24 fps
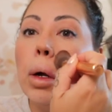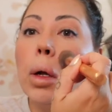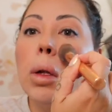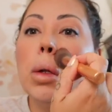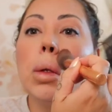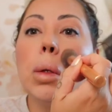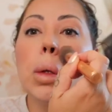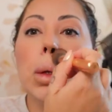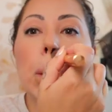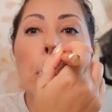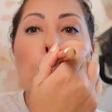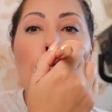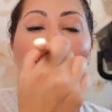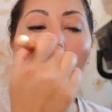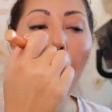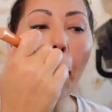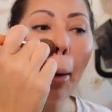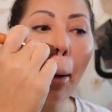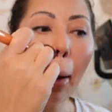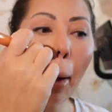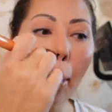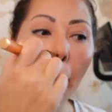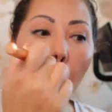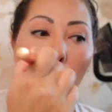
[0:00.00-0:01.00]
It's
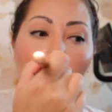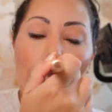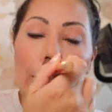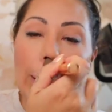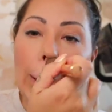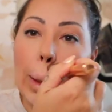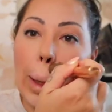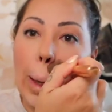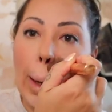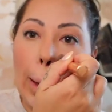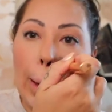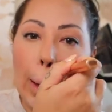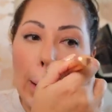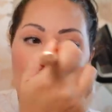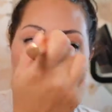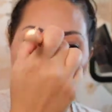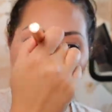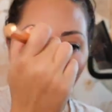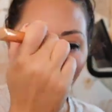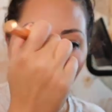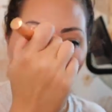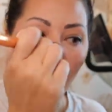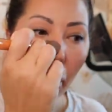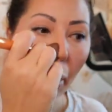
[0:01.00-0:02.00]
amazing.
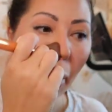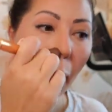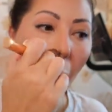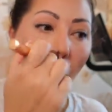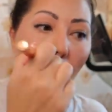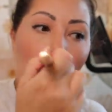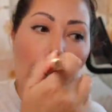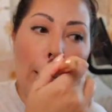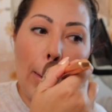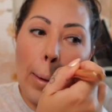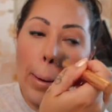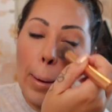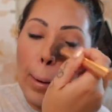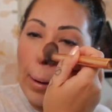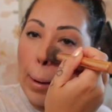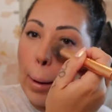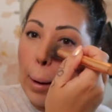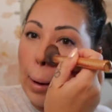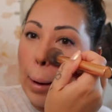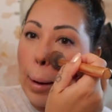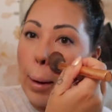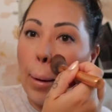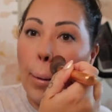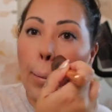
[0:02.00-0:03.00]

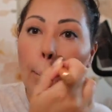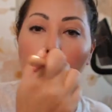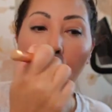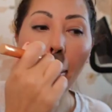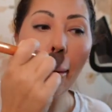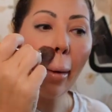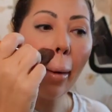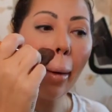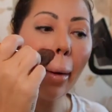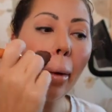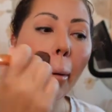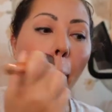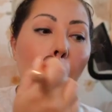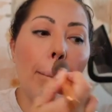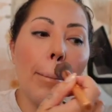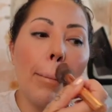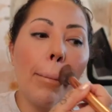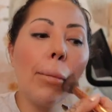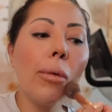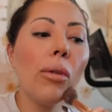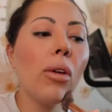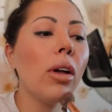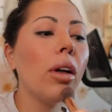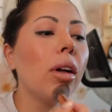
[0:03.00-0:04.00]
Um,
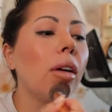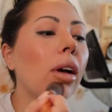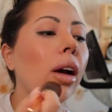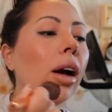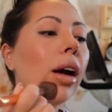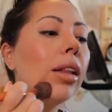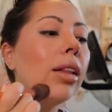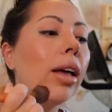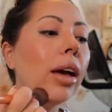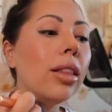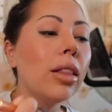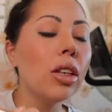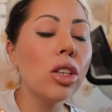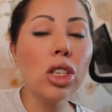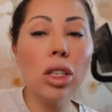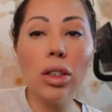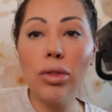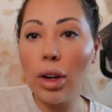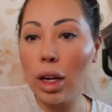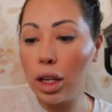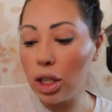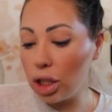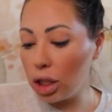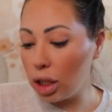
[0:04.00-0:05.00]
I like the
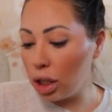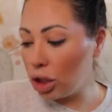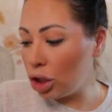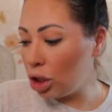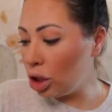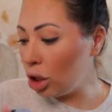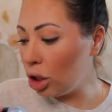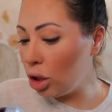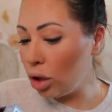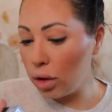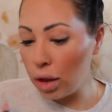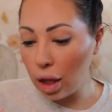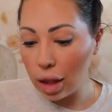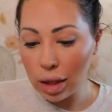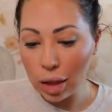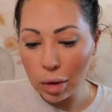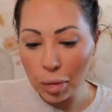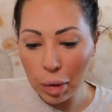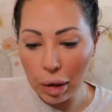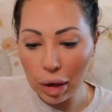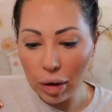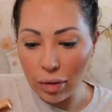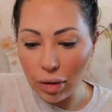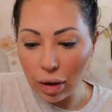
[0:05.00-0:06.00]
Givenchy too. That's
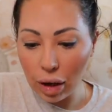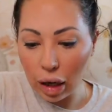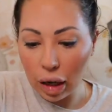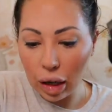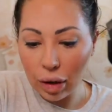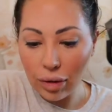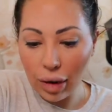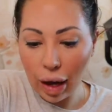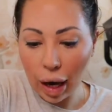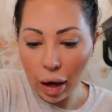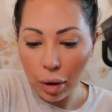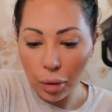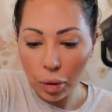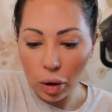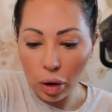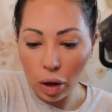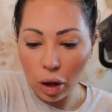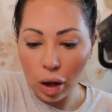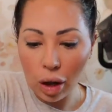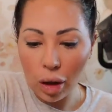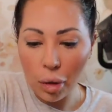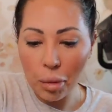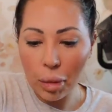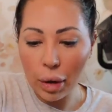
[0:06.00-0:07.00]
been very
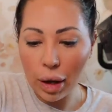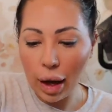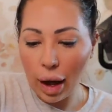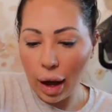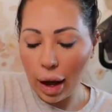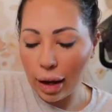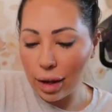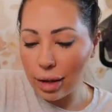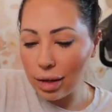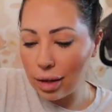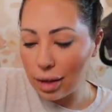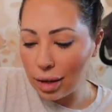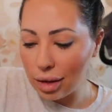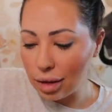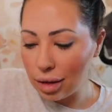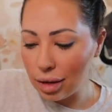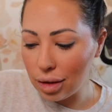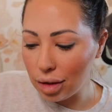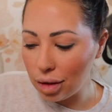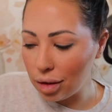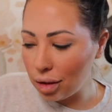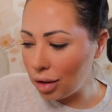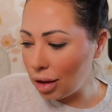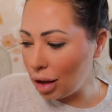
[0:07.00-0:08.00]
viral, but I
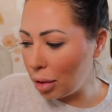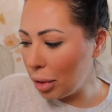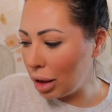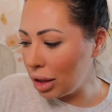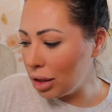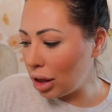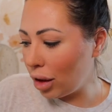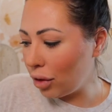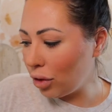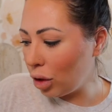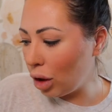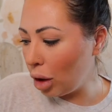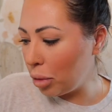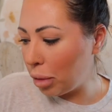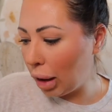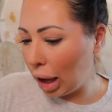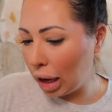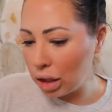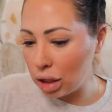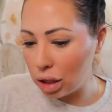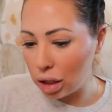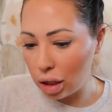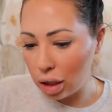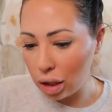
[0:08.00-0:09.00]
see myself going
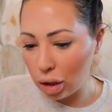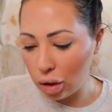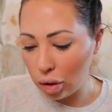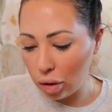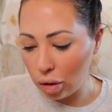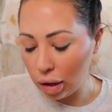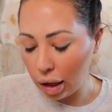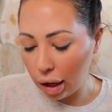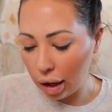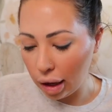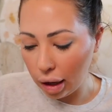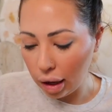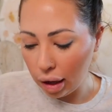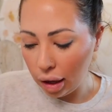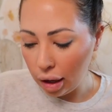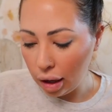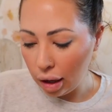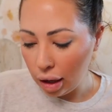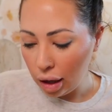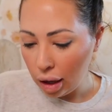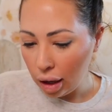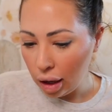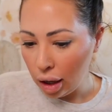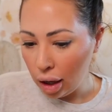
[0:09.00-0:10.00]
back to the Huda
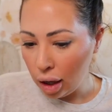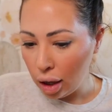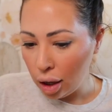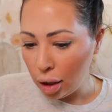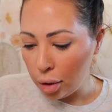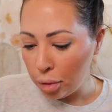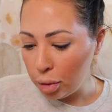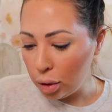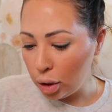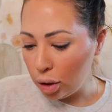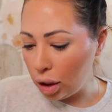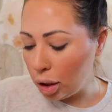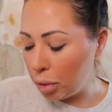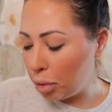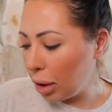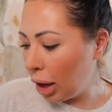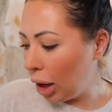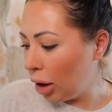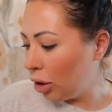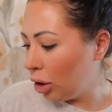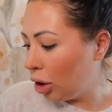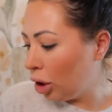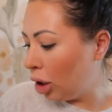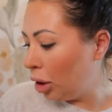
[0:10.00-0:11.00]
Beauty
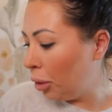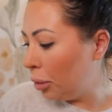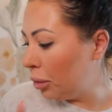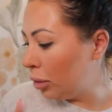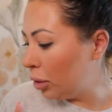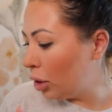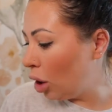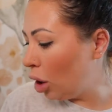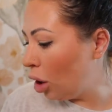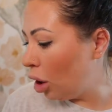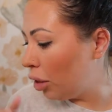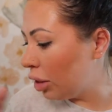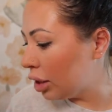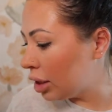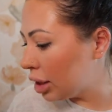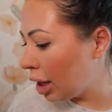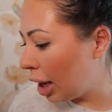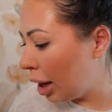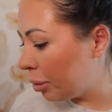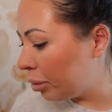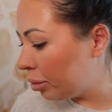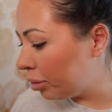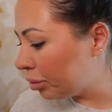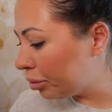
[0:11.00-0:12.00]
powder all the
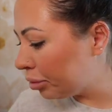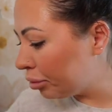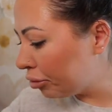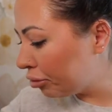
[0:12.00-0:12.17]
time.